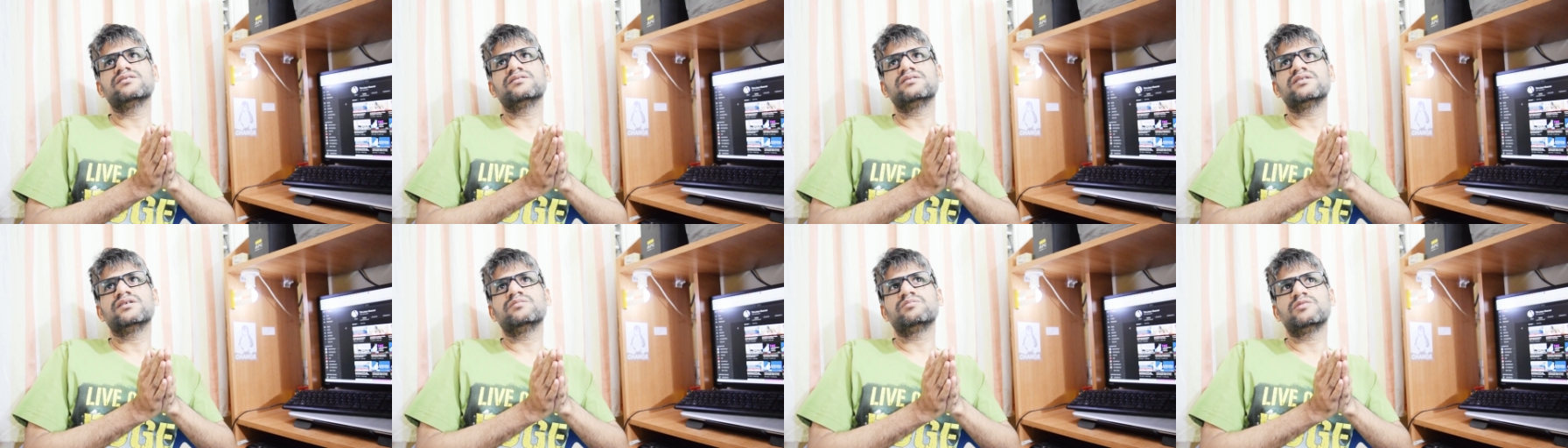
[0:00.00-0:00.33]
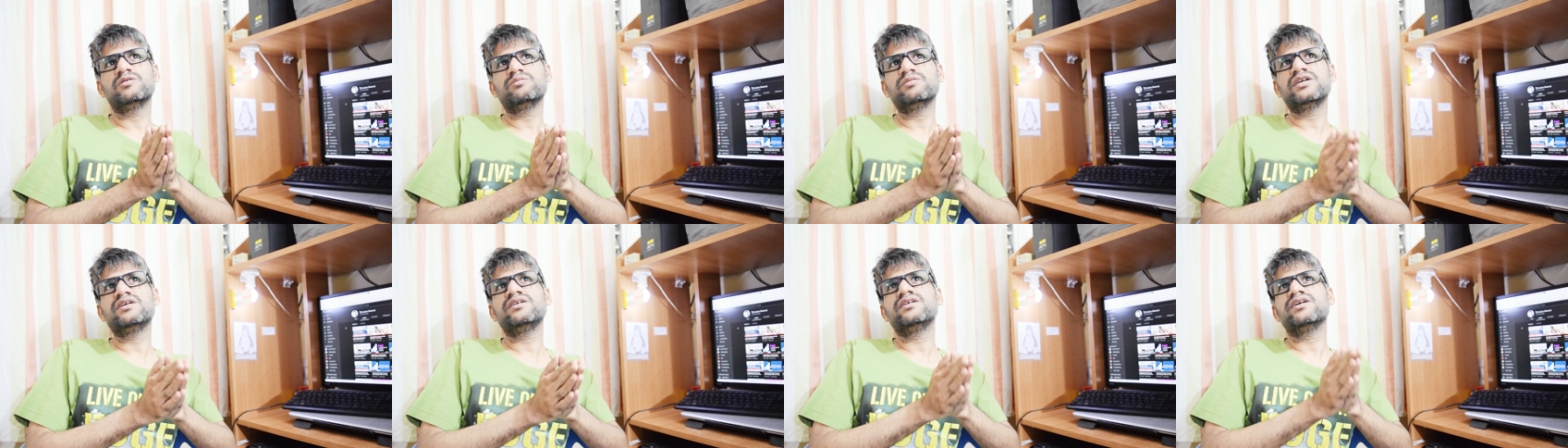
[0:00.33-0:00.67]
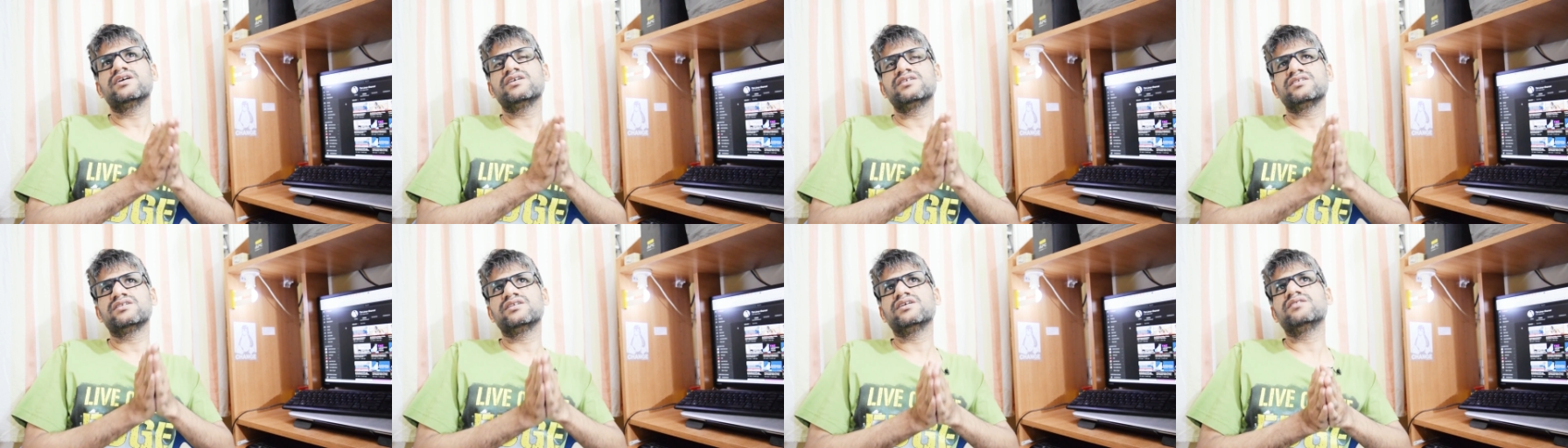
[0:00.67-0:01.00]
the moment
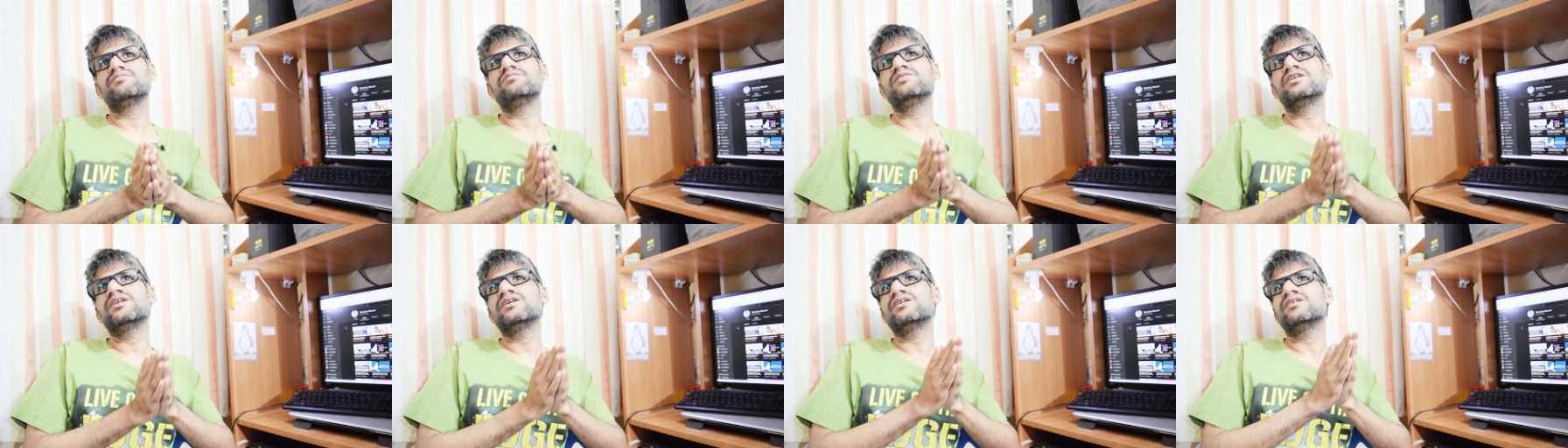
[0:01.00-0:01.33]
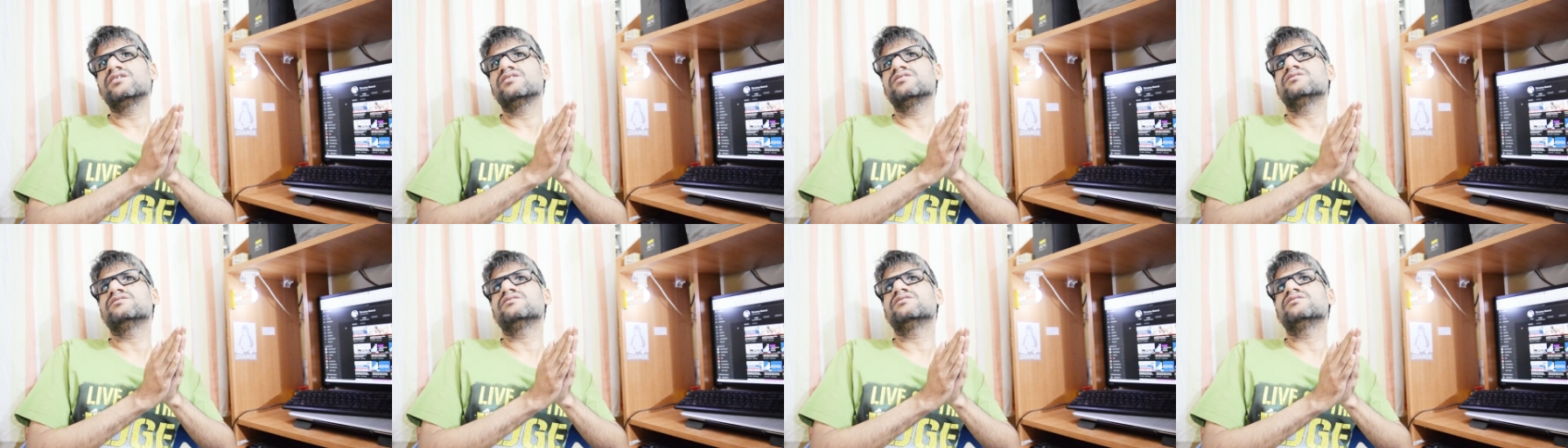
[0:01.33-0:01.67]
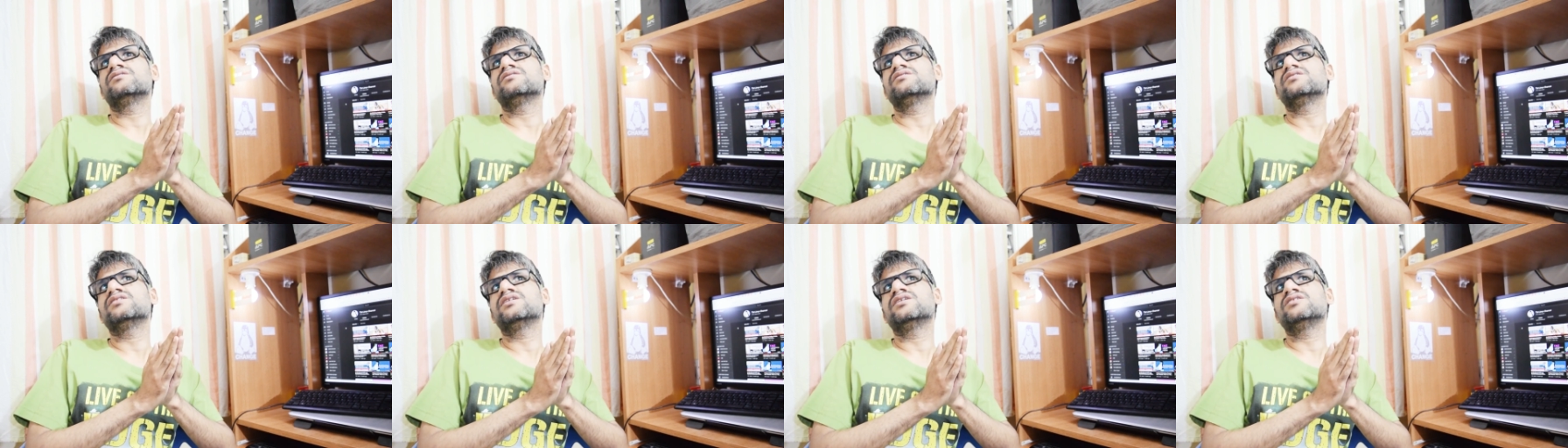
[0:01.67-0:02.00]
I stepped
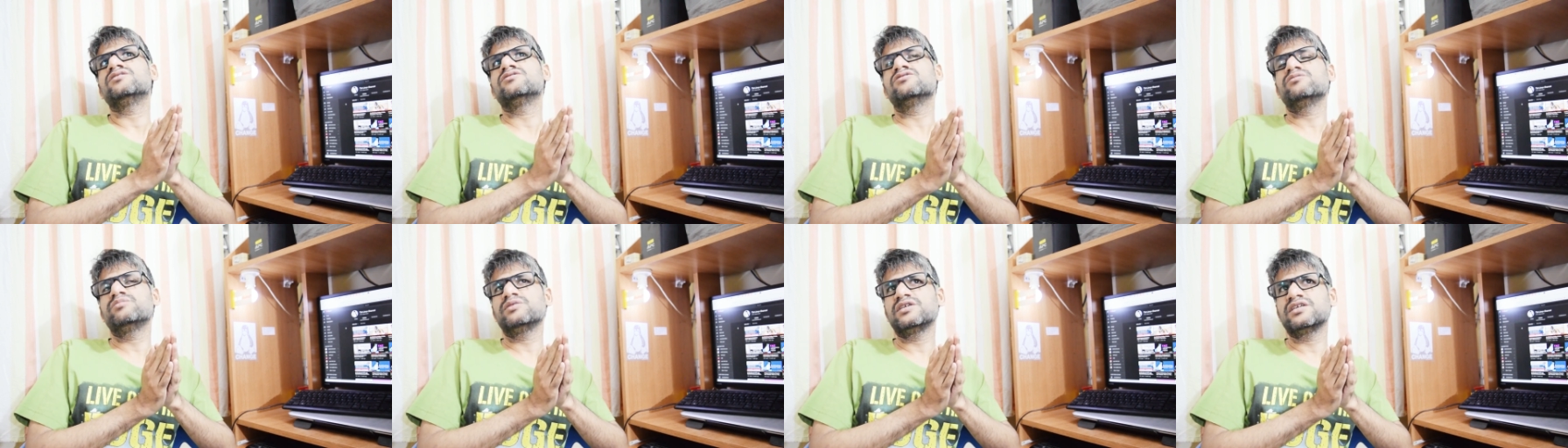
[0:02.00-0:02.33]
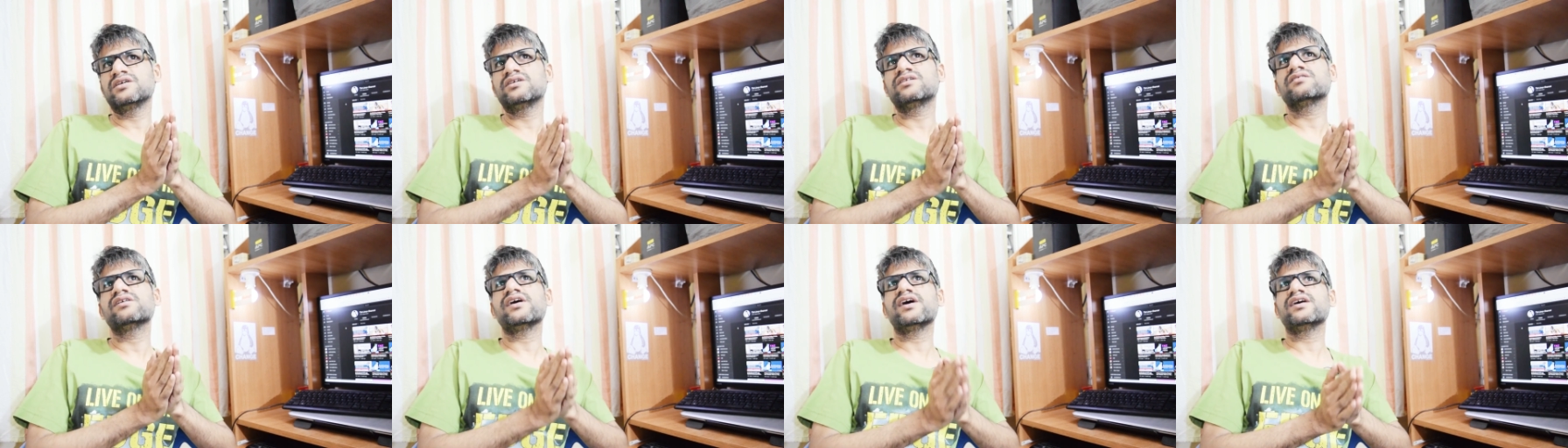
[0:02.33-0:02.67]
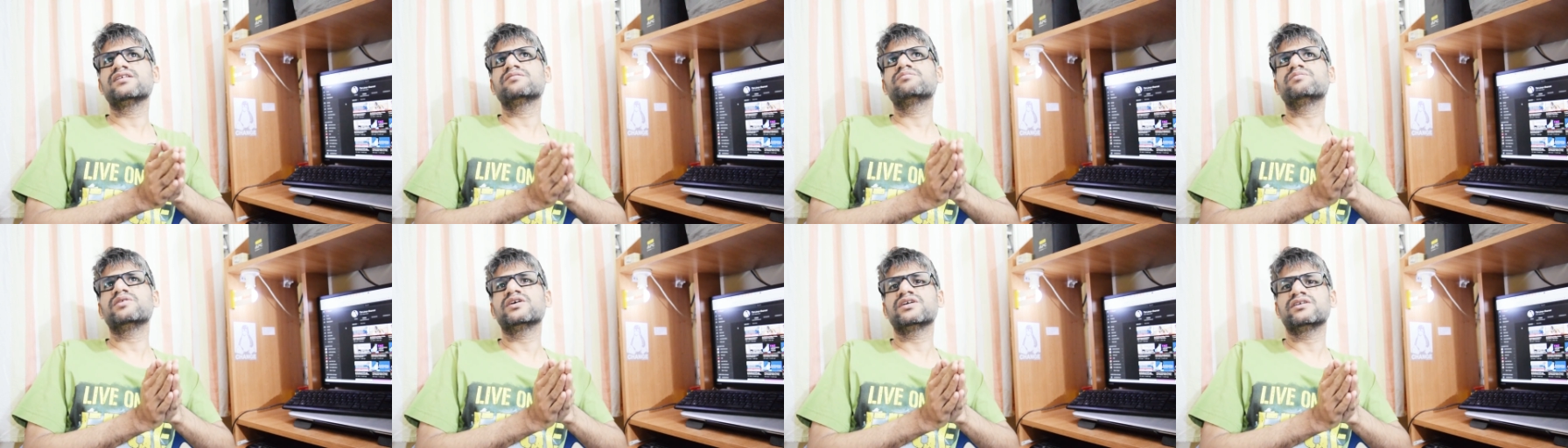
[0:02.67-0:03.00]
into the Jupiter's
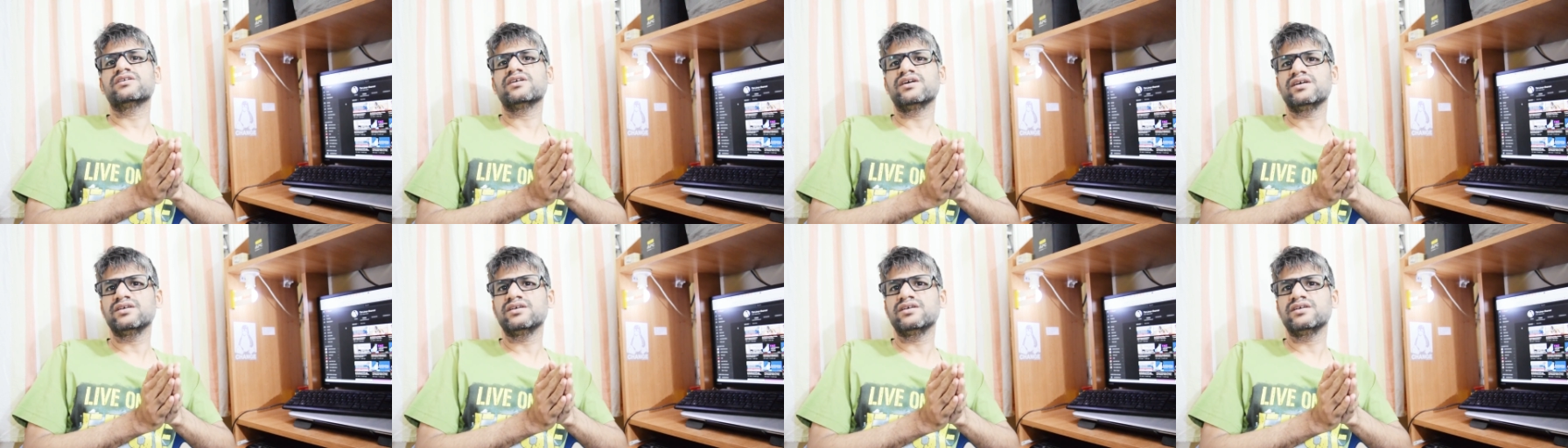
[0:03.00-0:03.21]
aspect,